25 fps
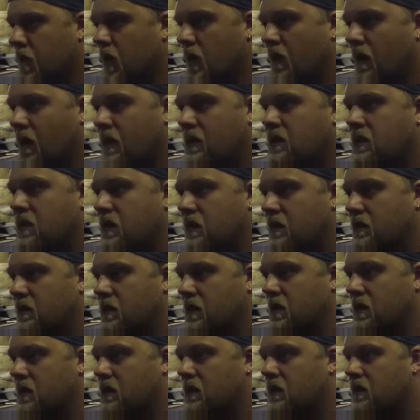That's the other
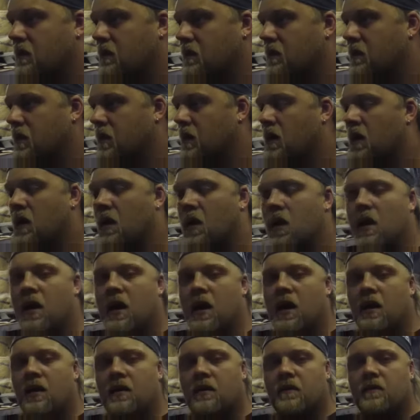thing too.
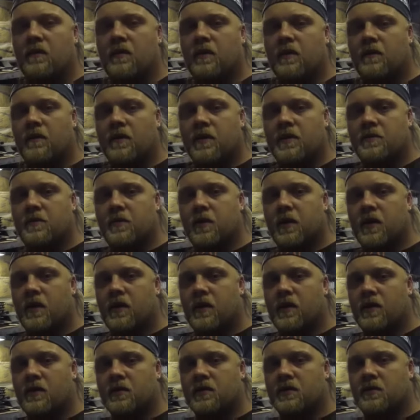I don't have enough
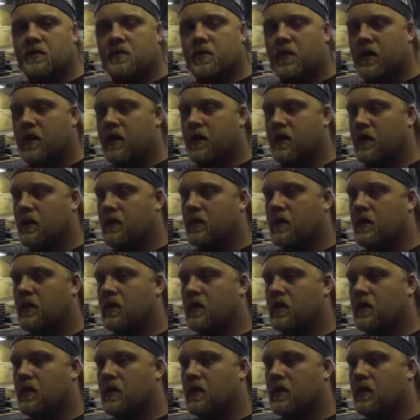experience spraying.